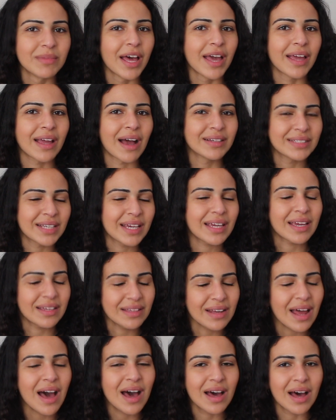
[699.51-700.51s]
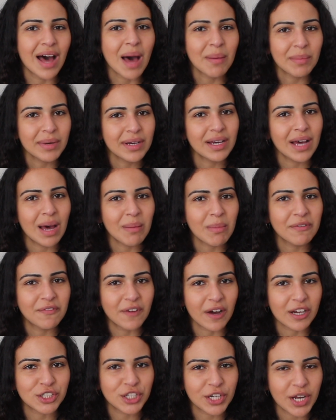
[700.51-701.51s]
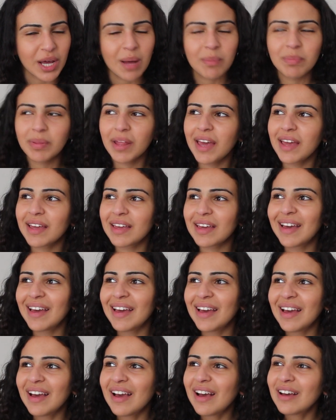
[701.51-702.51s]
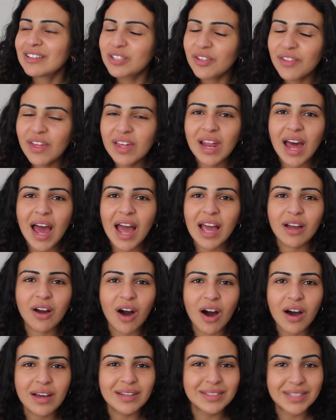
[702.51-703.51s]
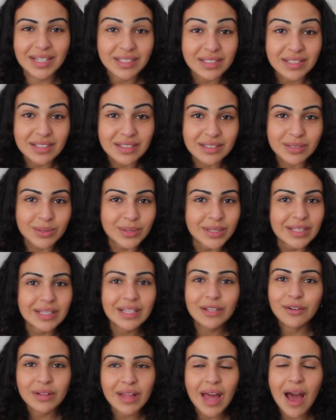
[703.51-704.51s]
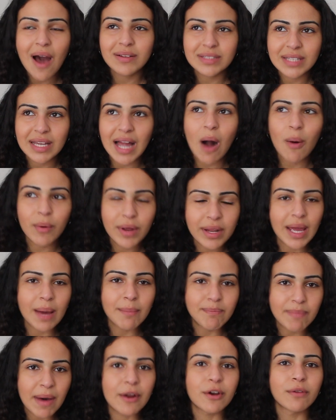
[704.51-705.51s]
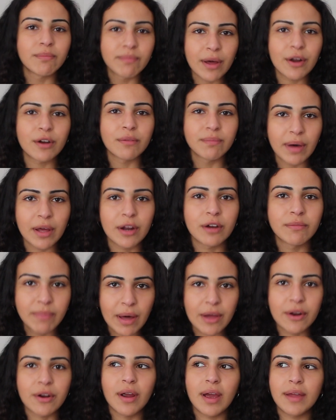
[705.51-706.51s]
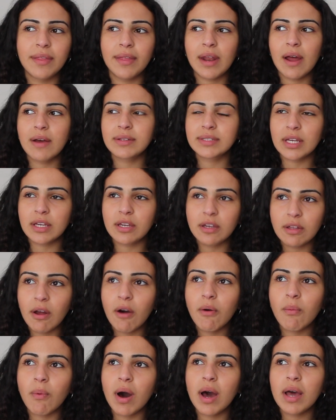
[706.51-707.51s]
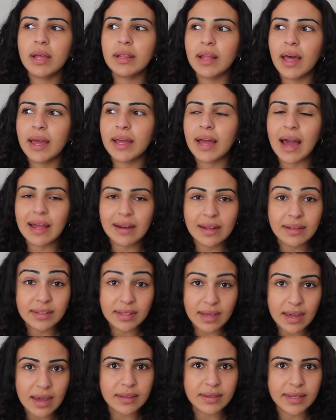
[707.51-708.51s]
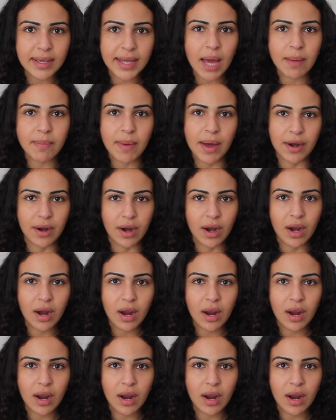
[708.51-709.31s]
Like I was like, you know what, I'm a fuck shit up. Like, so then I got addicted to it. Literally, I was like, I want to get better. And then I was like, you know what? Like, I need to eat to get better.